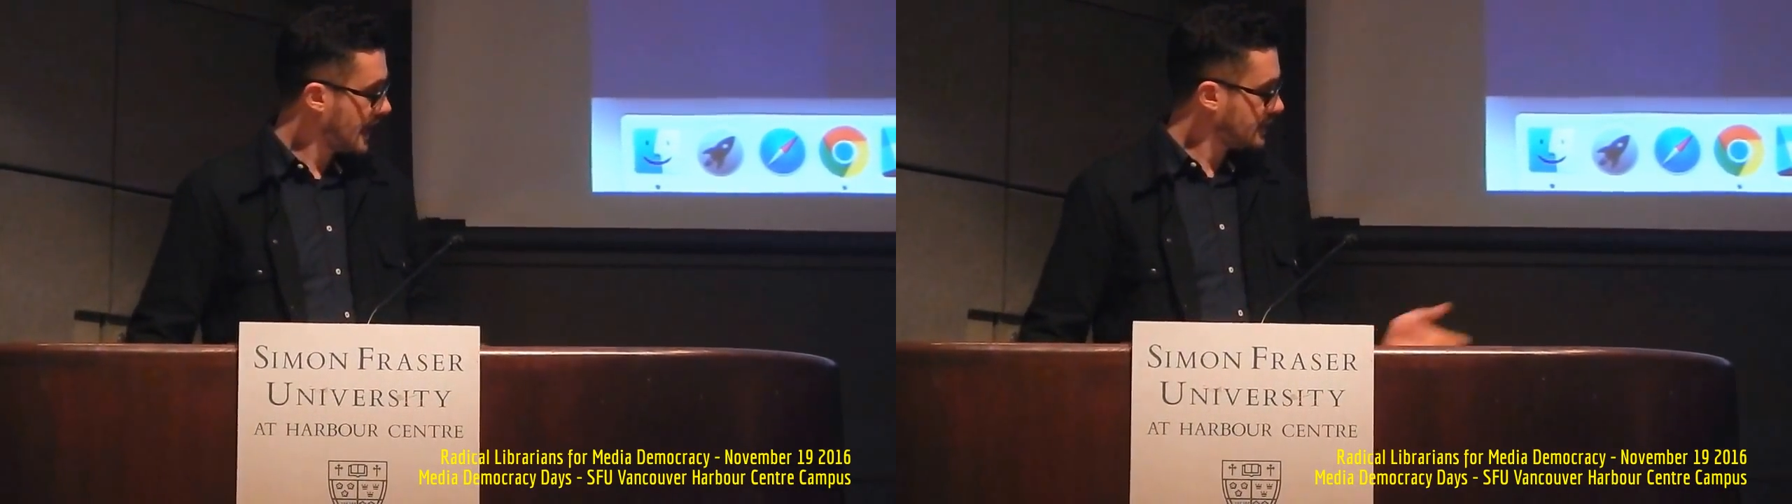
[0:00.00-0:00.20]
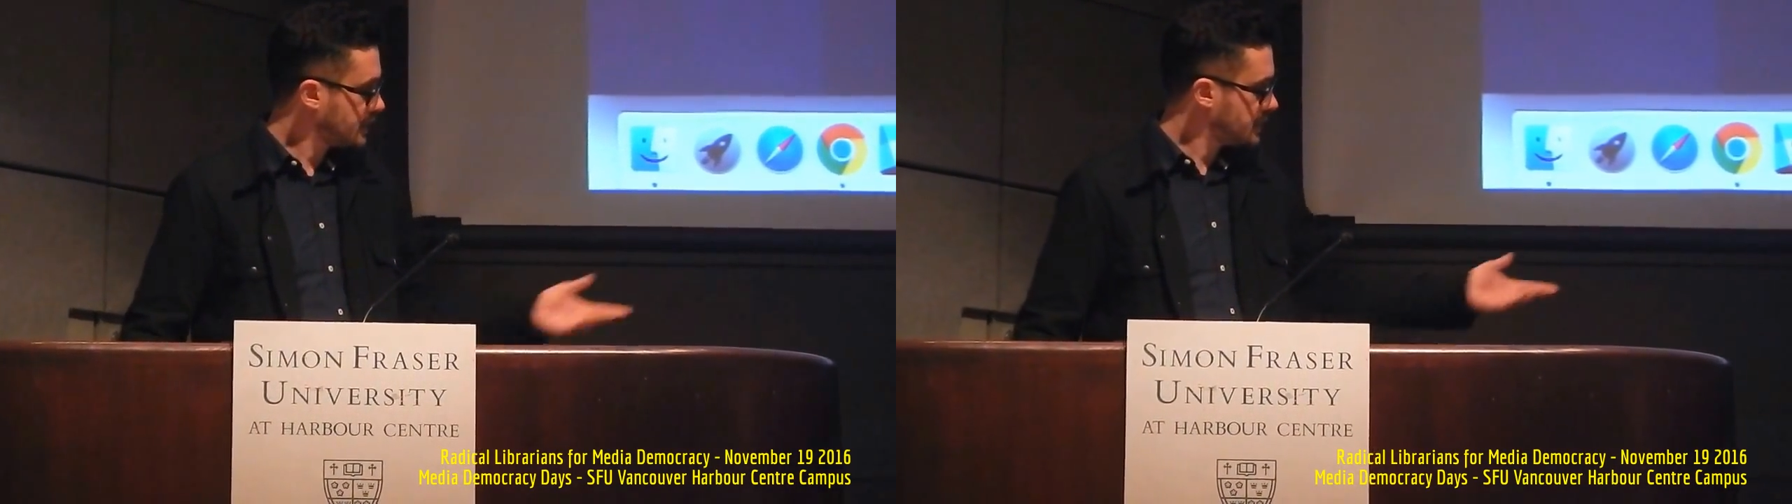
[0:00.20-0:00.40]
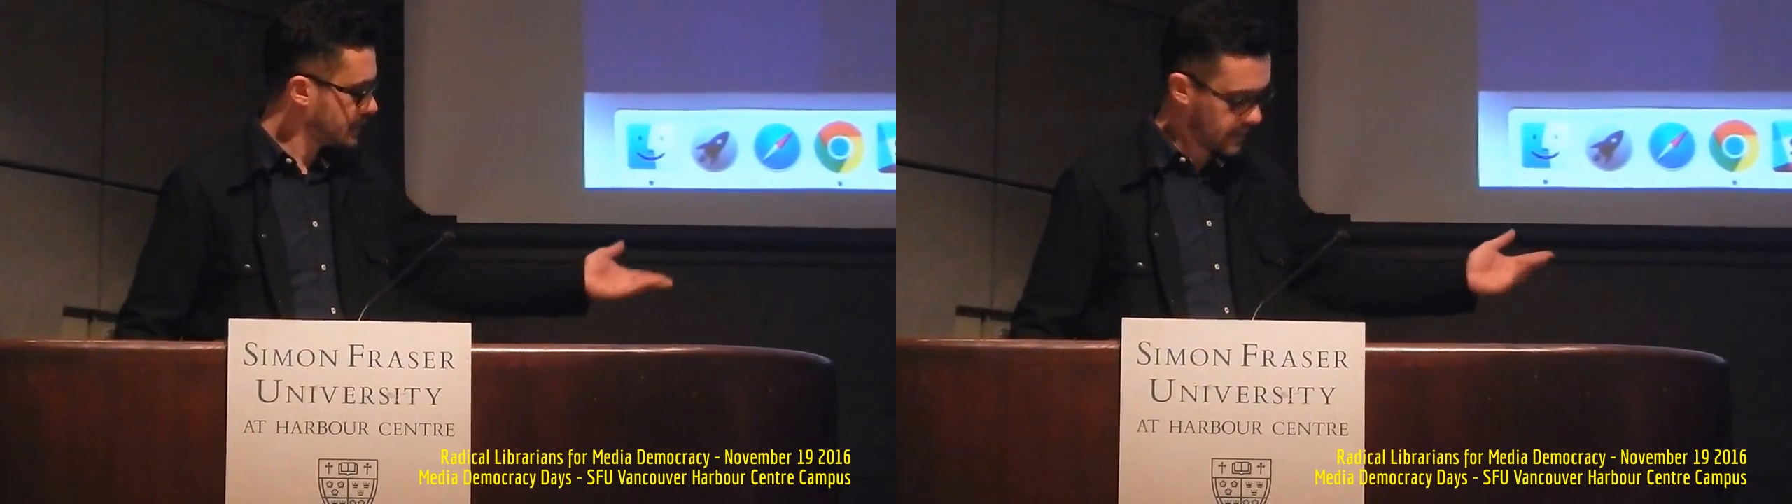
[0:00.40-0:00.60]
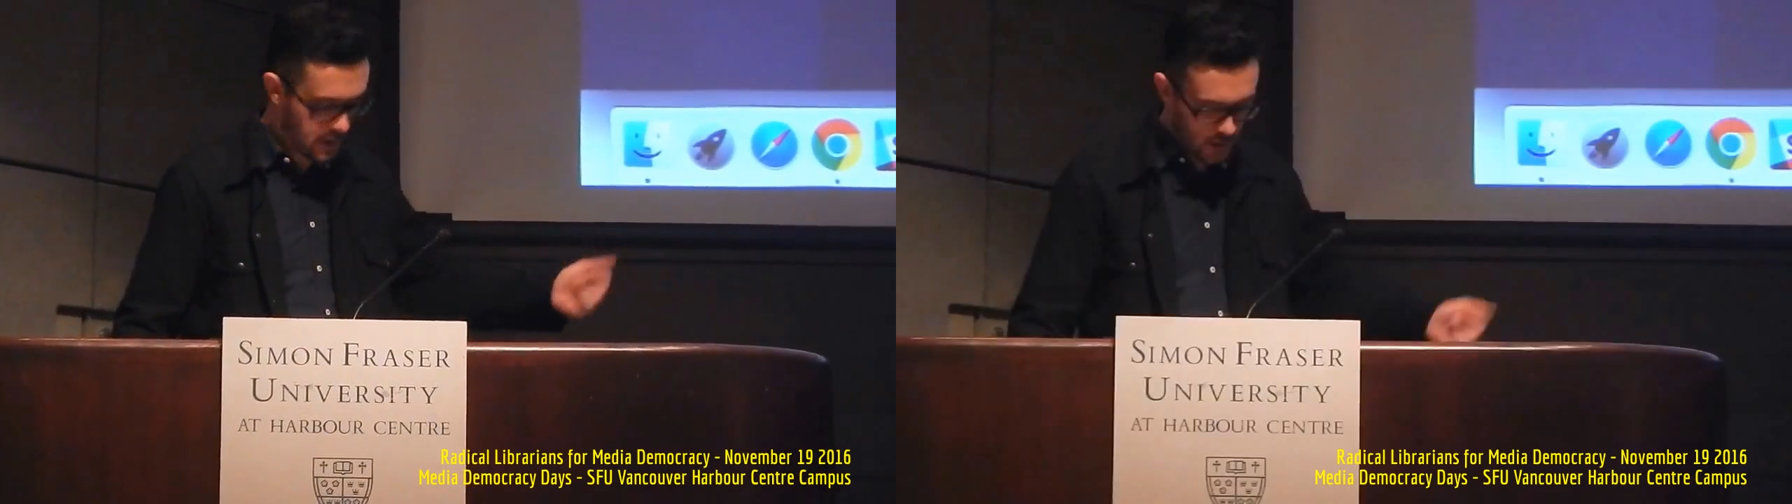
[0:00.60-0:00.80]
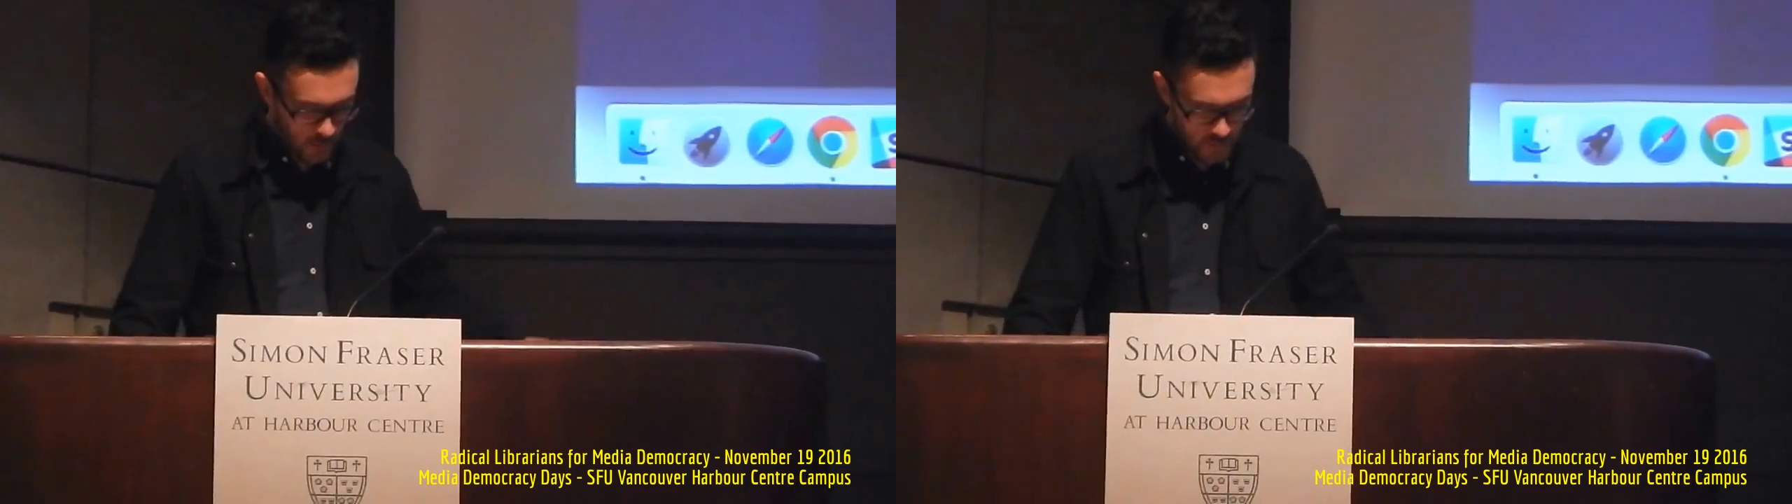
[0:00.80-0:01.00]
Adams,
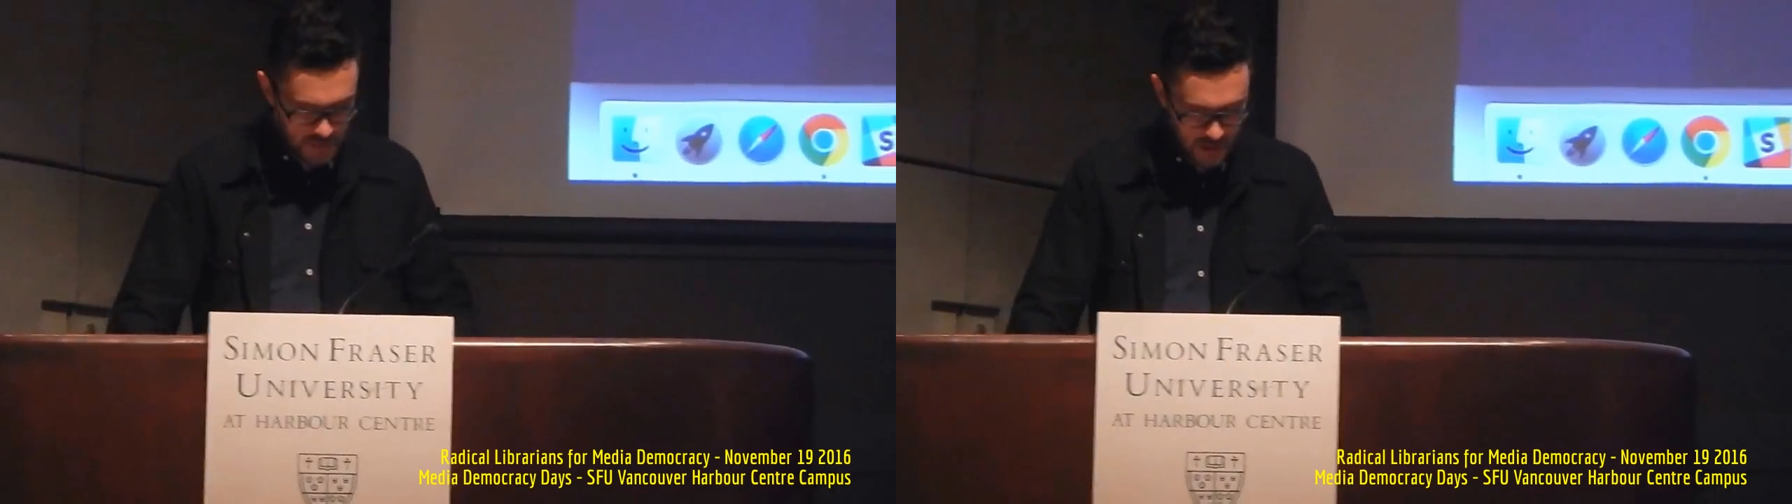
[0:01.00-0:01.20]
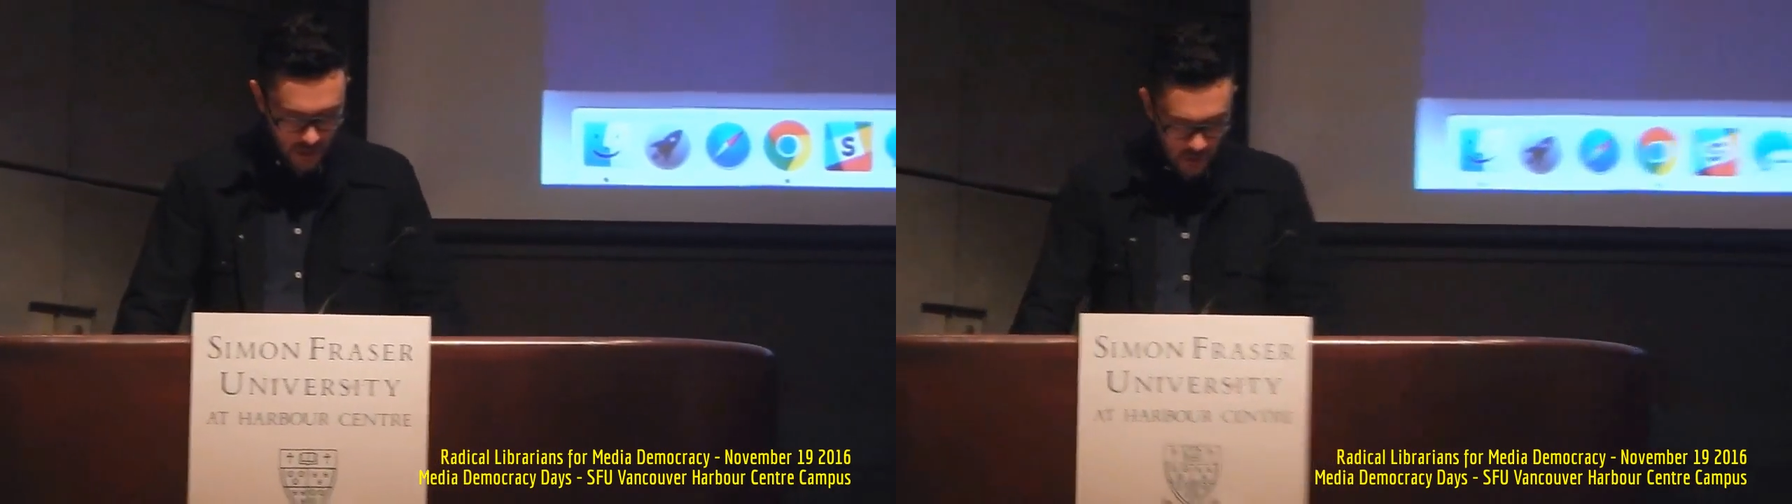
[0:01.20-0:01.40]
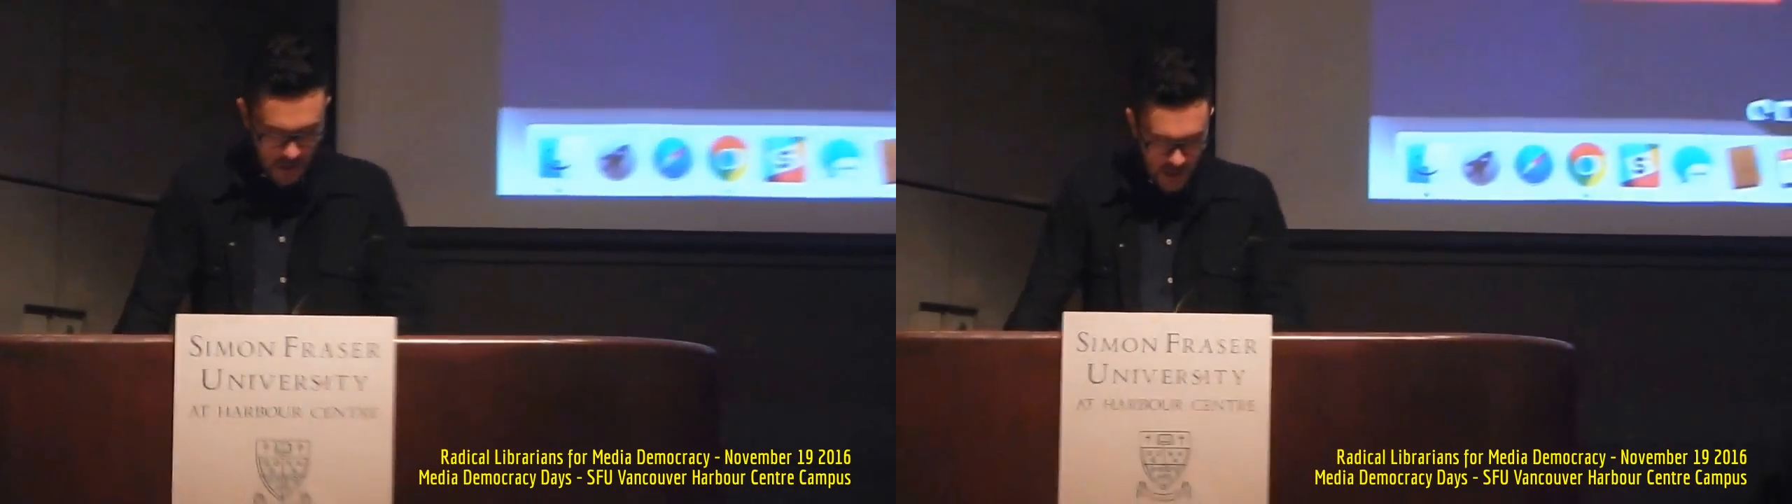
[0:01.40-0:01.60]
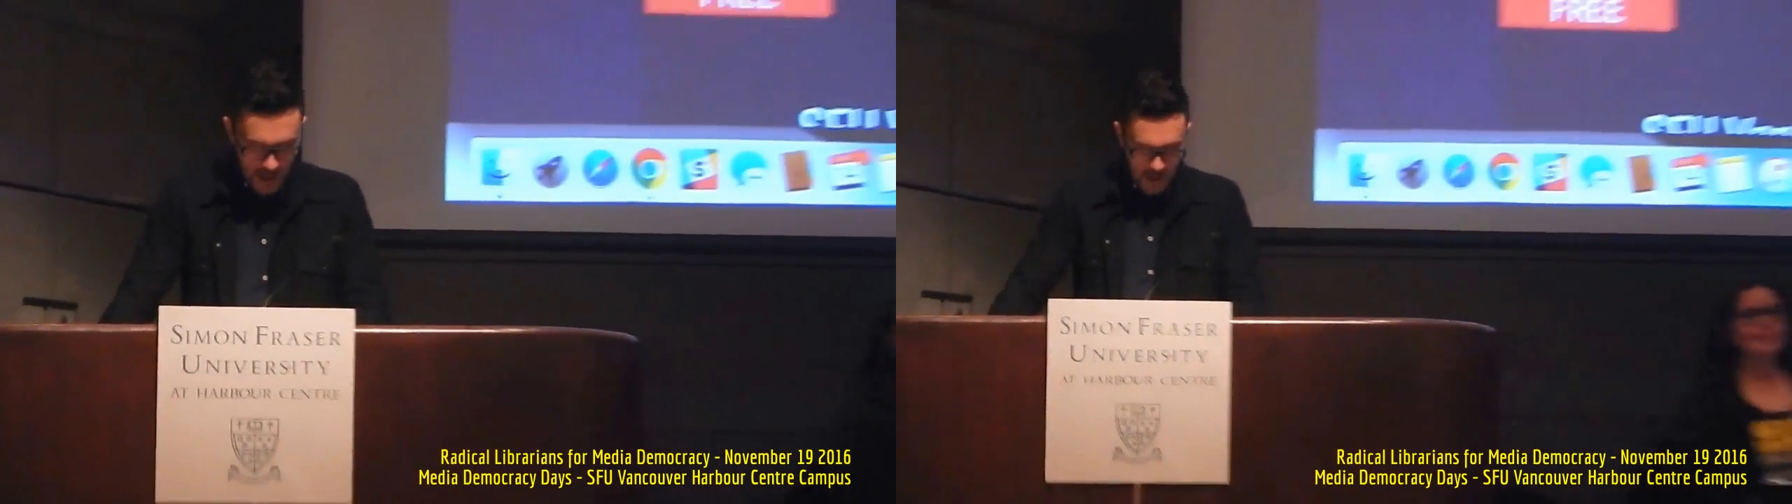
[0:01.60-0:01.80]
who's here.